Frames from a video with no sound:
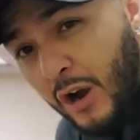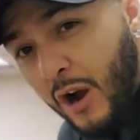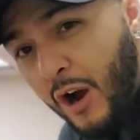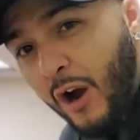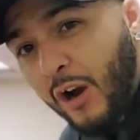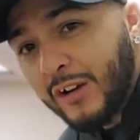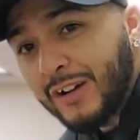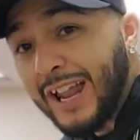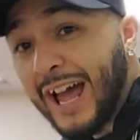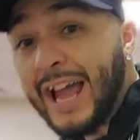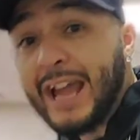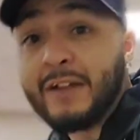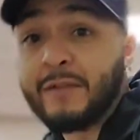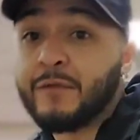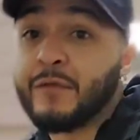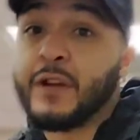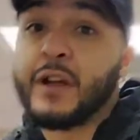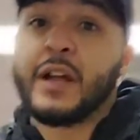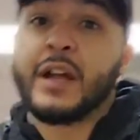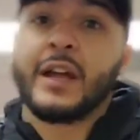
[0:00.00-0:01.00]
Our
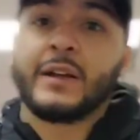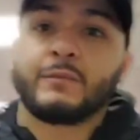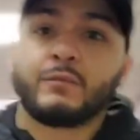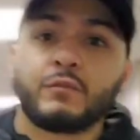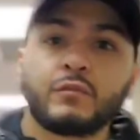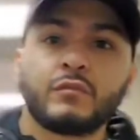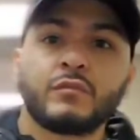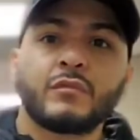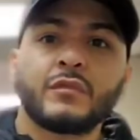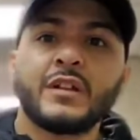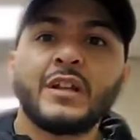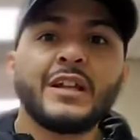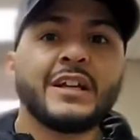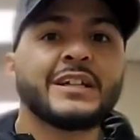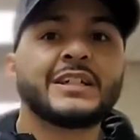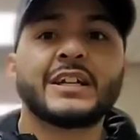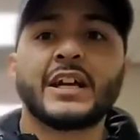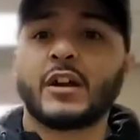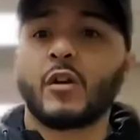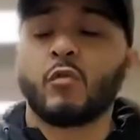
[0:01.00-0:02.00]
life
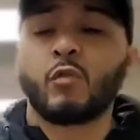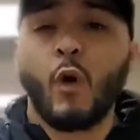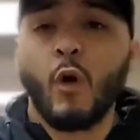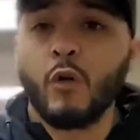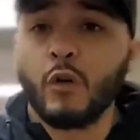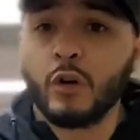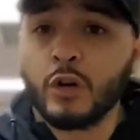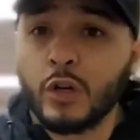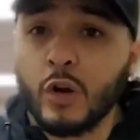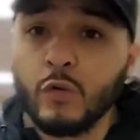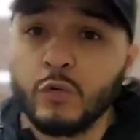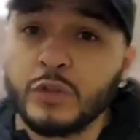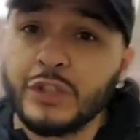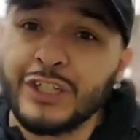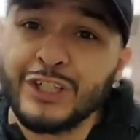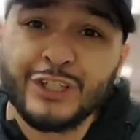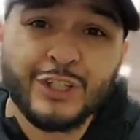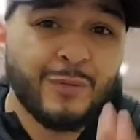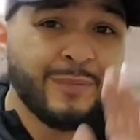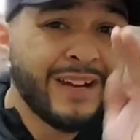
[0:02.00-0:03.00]
is like a roller
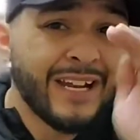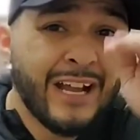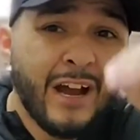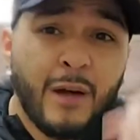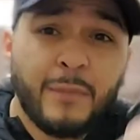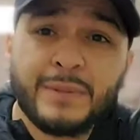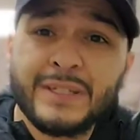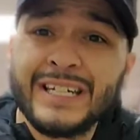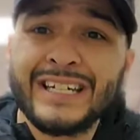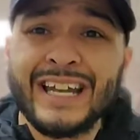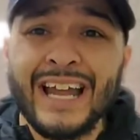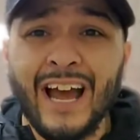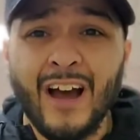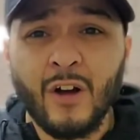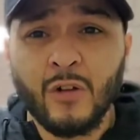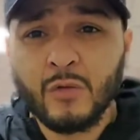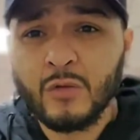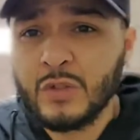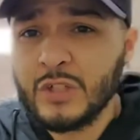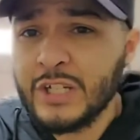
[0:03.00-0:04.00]
coaster. There's so many ups and
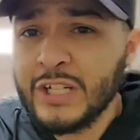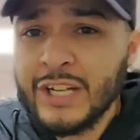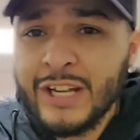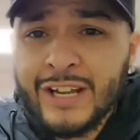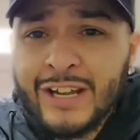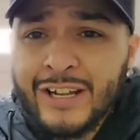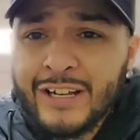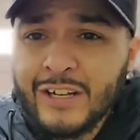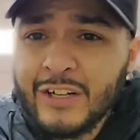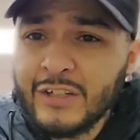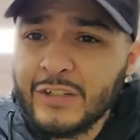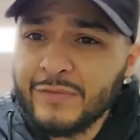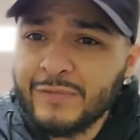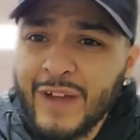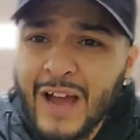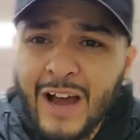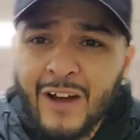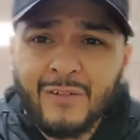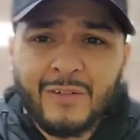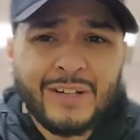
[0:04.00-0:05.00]
downs. There's
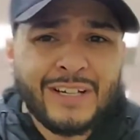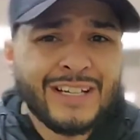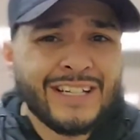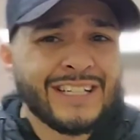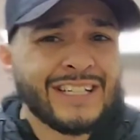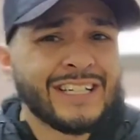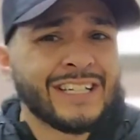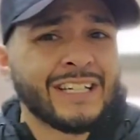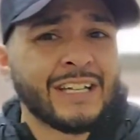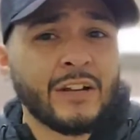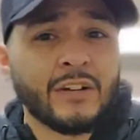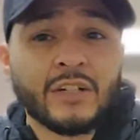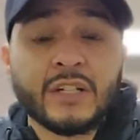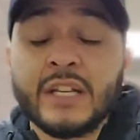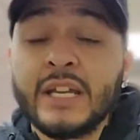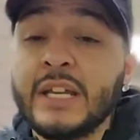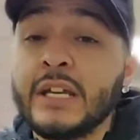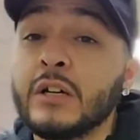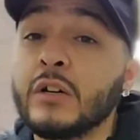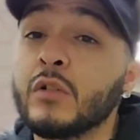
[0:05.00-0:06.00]
valleys.
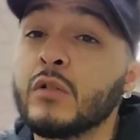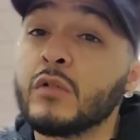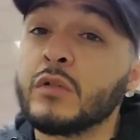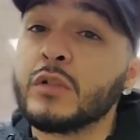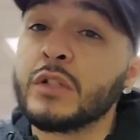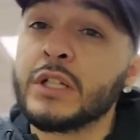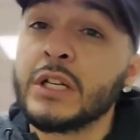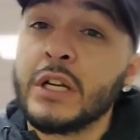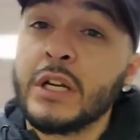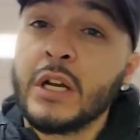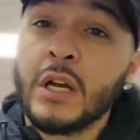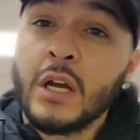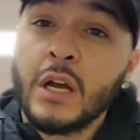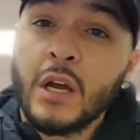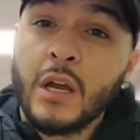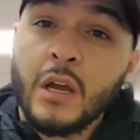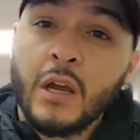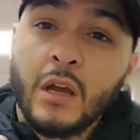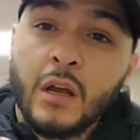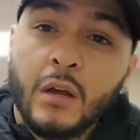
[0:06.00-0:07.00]
There's hills.
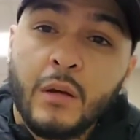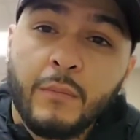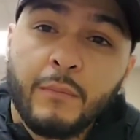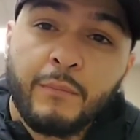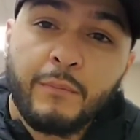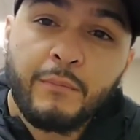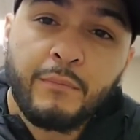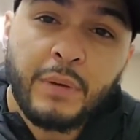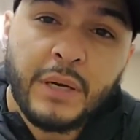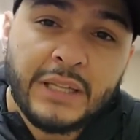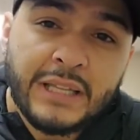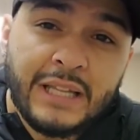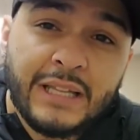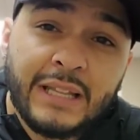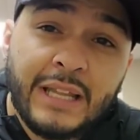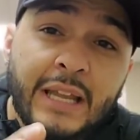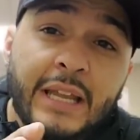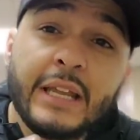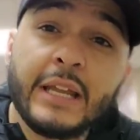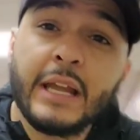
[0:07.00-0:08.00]
But the
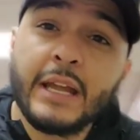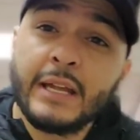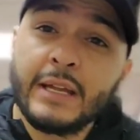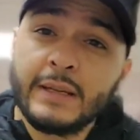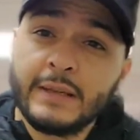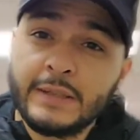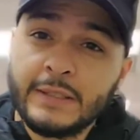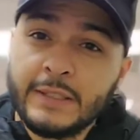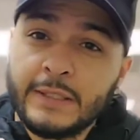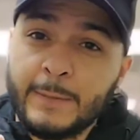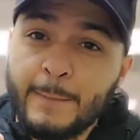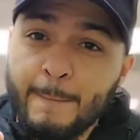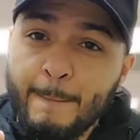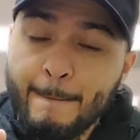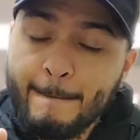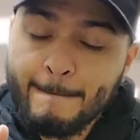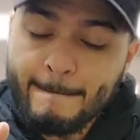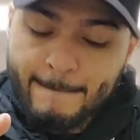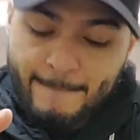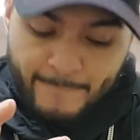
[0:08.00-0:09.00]
thing is,
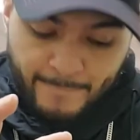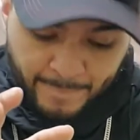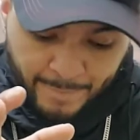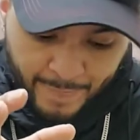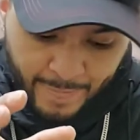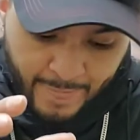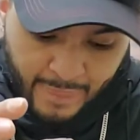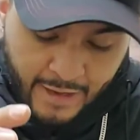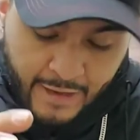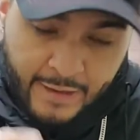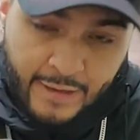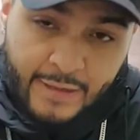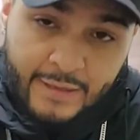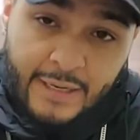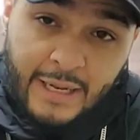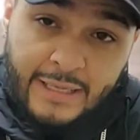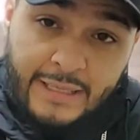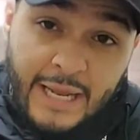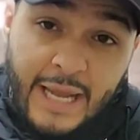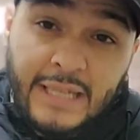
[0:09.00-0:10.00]

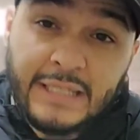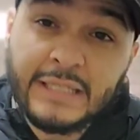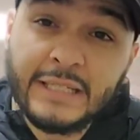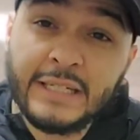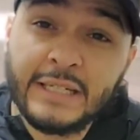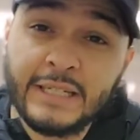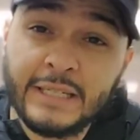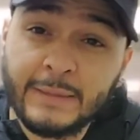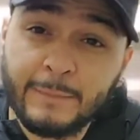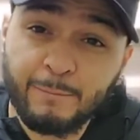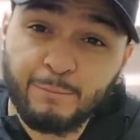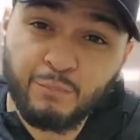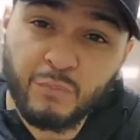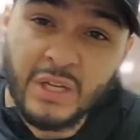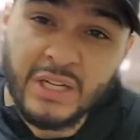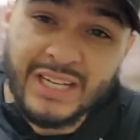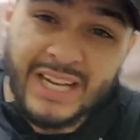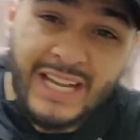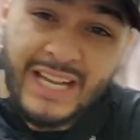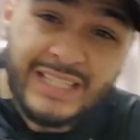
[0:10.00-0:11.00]
the destiny,
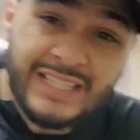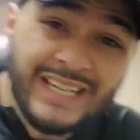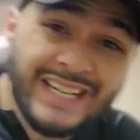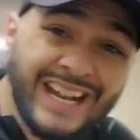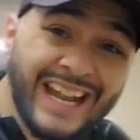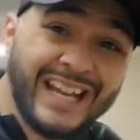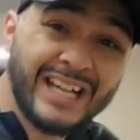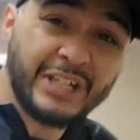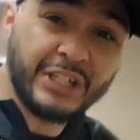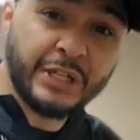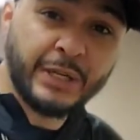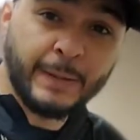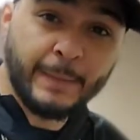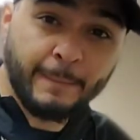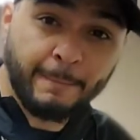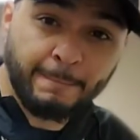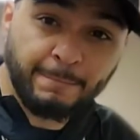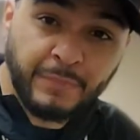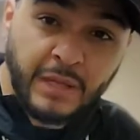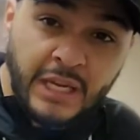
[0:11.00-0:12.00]
the destination,
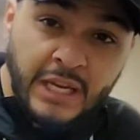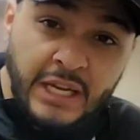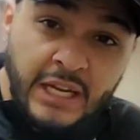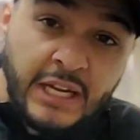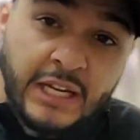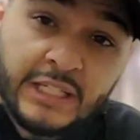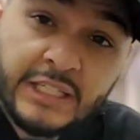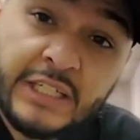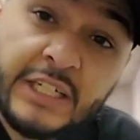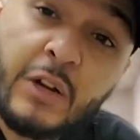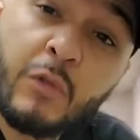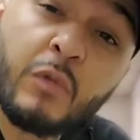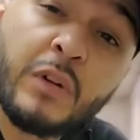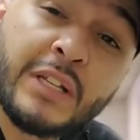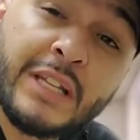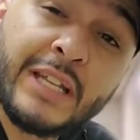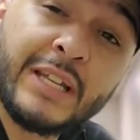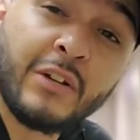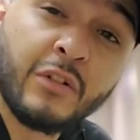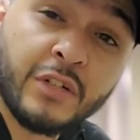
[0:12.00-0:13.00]
is still
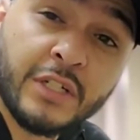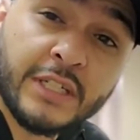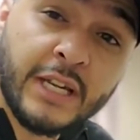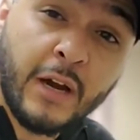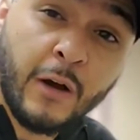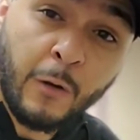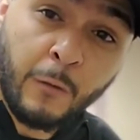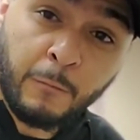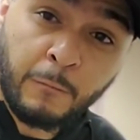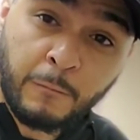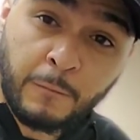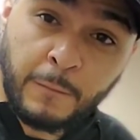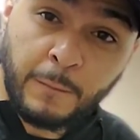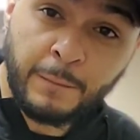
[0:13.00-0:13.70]
within yourself,